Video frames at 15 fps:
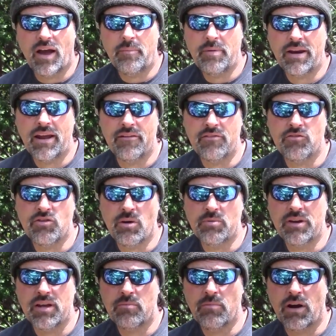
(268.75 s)
I've been having
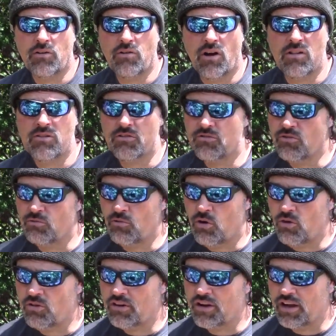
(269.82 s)
trouble getting my crawlers to
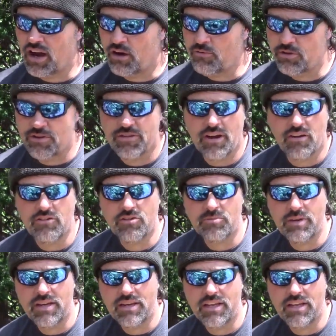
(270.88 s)
roll, and a guy reached out to me,